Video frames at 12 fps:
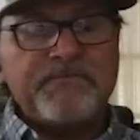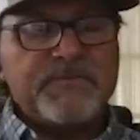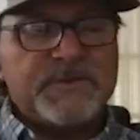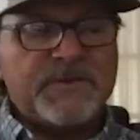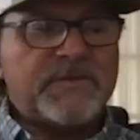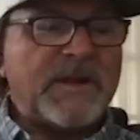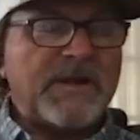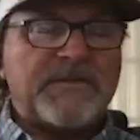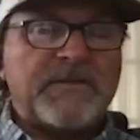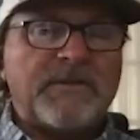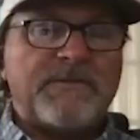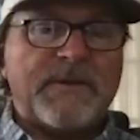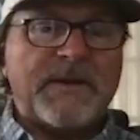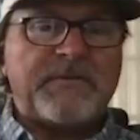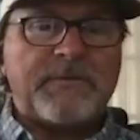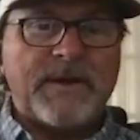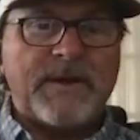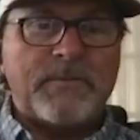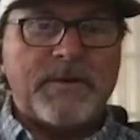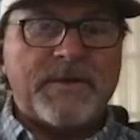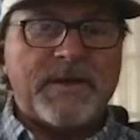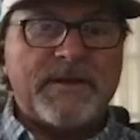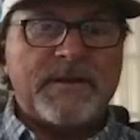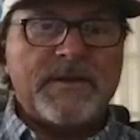just got so frustrated with
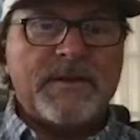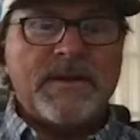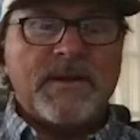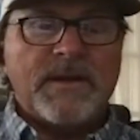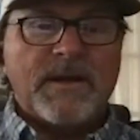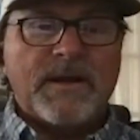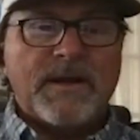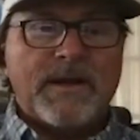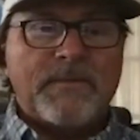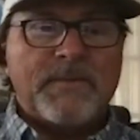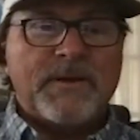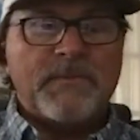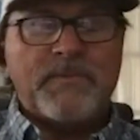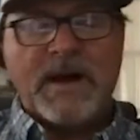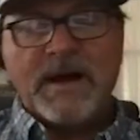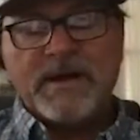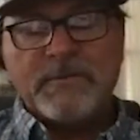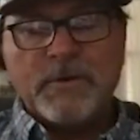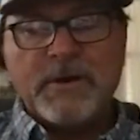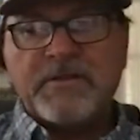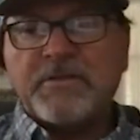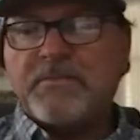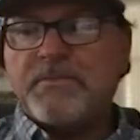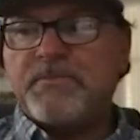it, combined
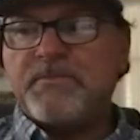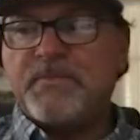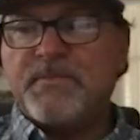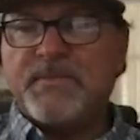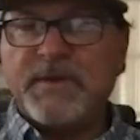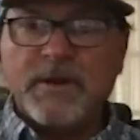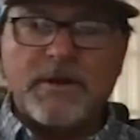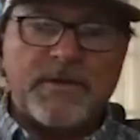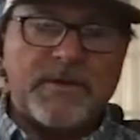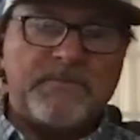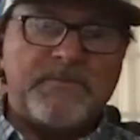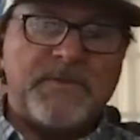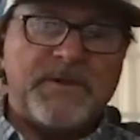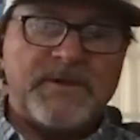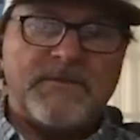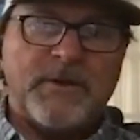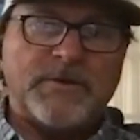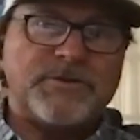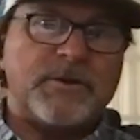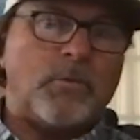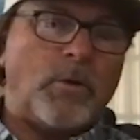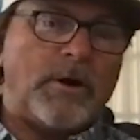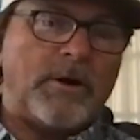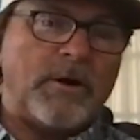with the diversion of
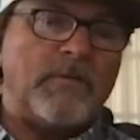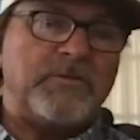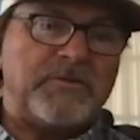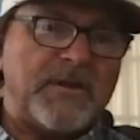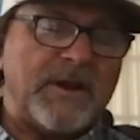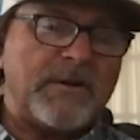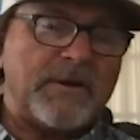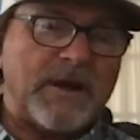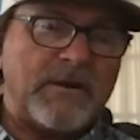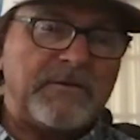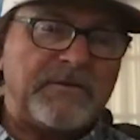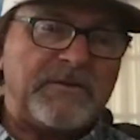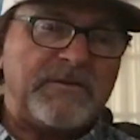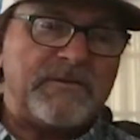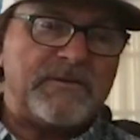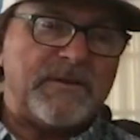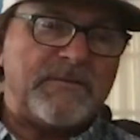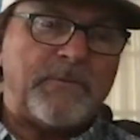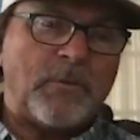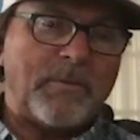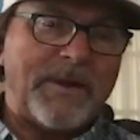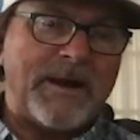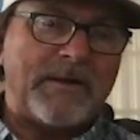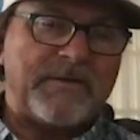water over to their coast, to the
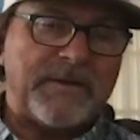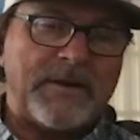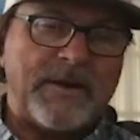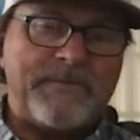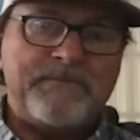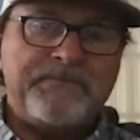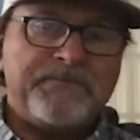Fort Myers area,